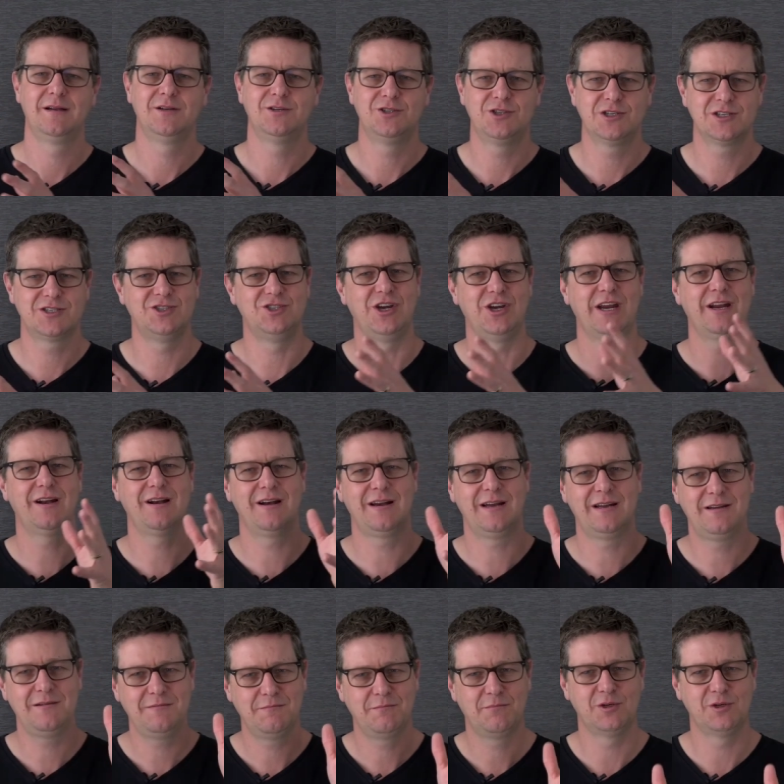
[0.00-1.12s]
Just
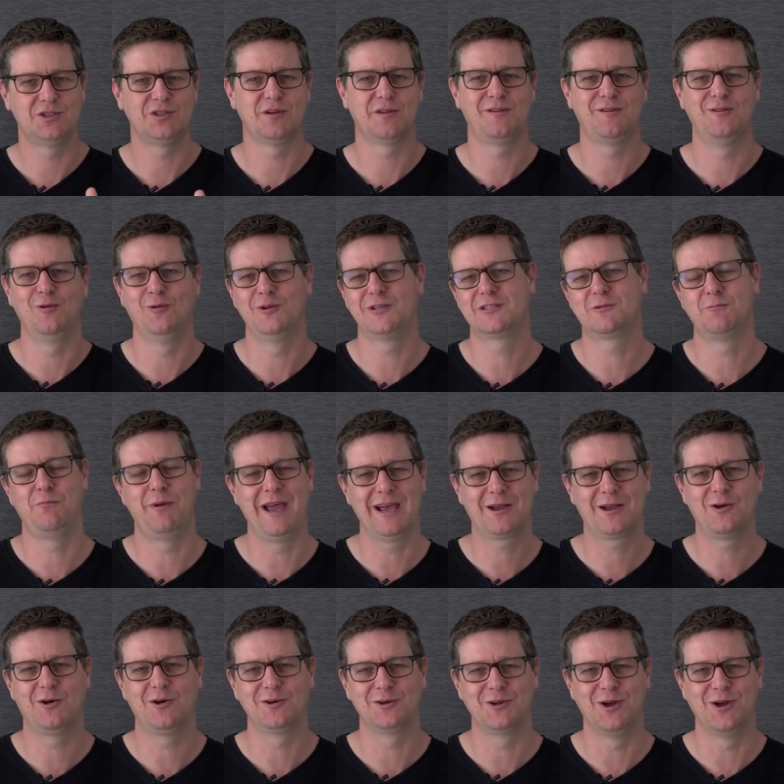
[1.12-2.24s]
gently put your thoughts
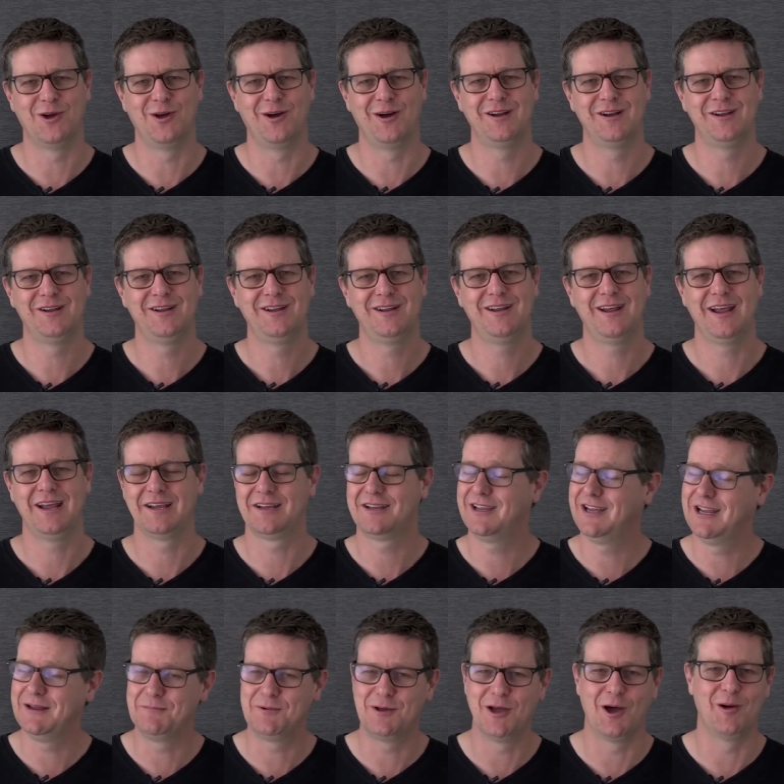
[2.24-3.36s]
back on God and
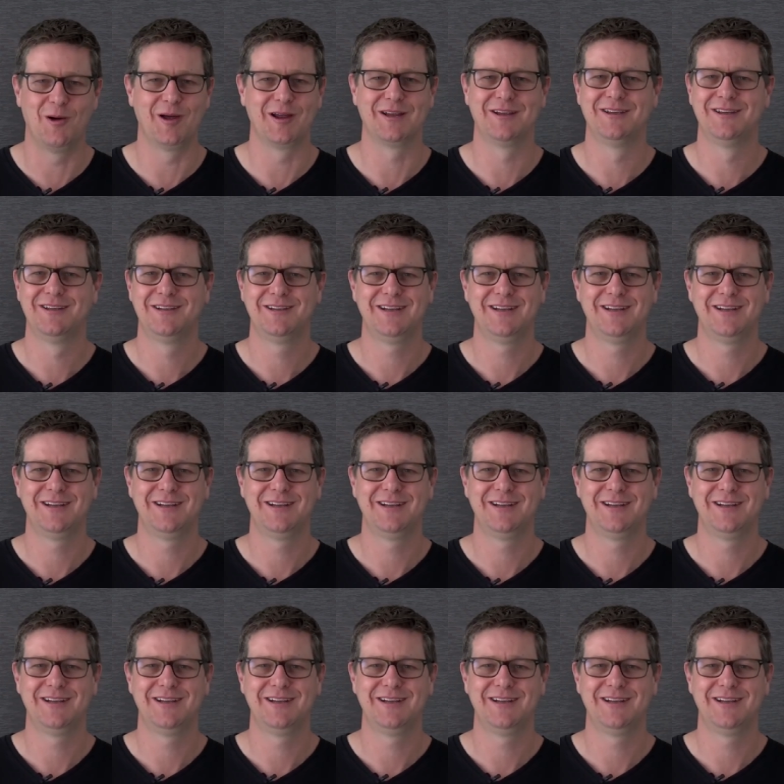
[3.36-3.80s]
keep going.